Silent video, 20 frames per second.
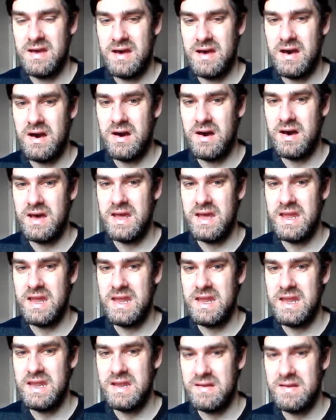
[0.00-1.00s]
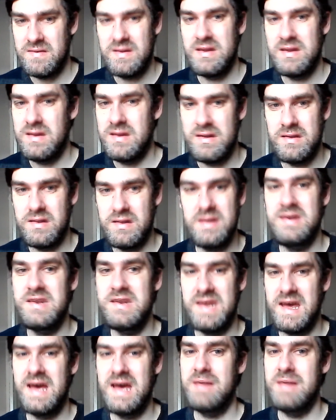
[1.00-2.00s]

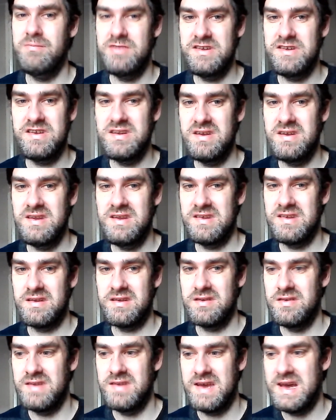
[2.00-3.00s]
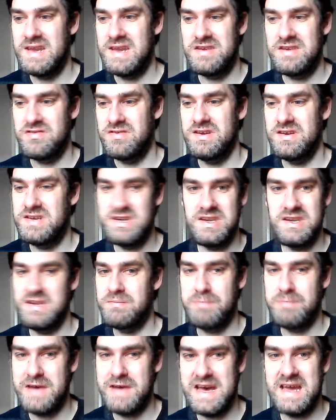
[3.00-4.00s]
Linda Hamilton is a good actress. She's
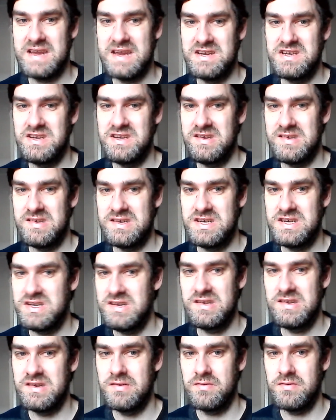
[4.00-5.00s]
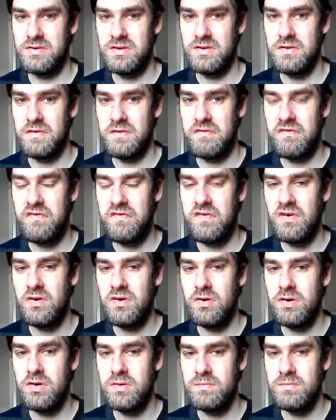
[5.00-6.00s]
back. She's on good
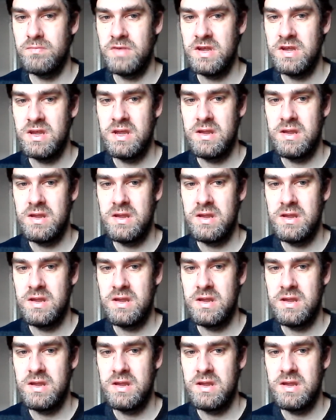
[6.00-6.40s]
form.